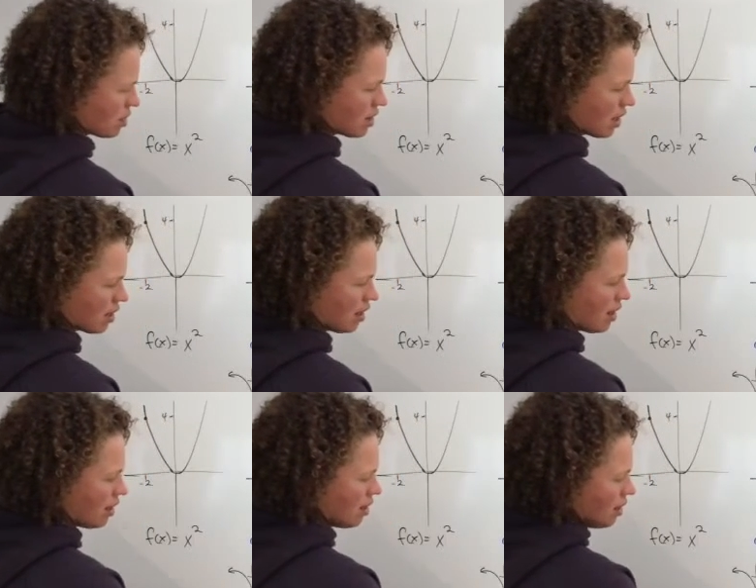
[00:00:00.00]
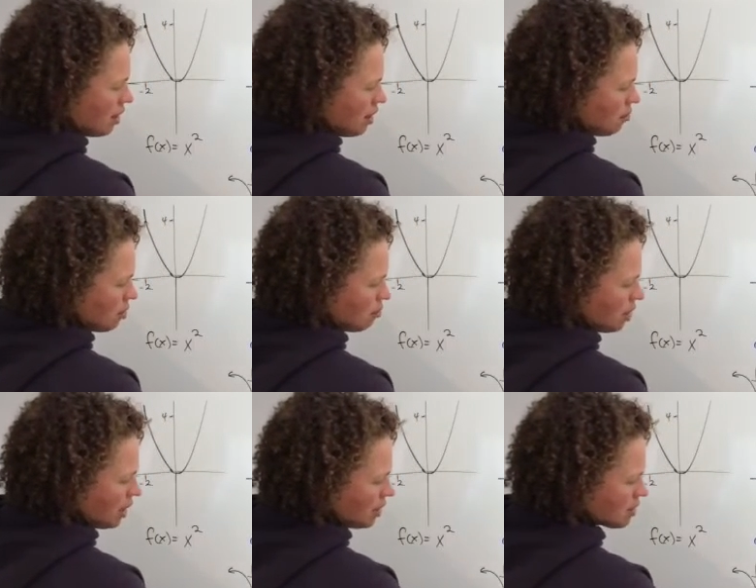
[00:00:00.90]
just like that. But
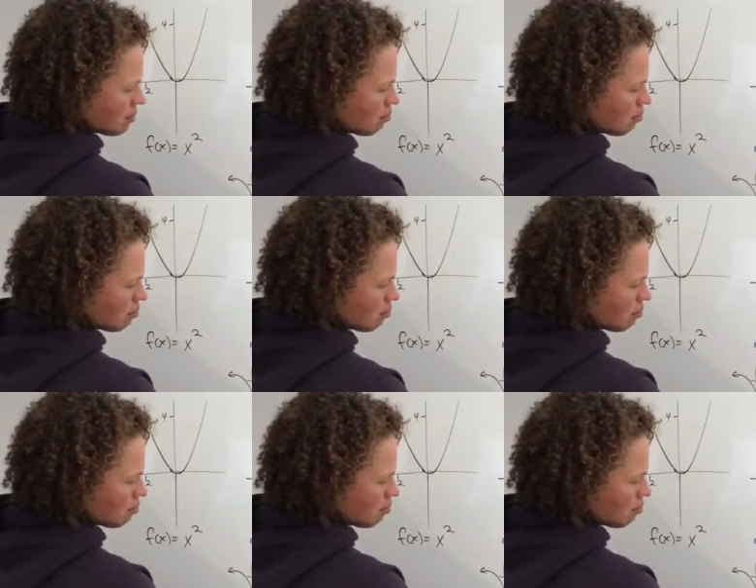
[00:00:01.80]
minus a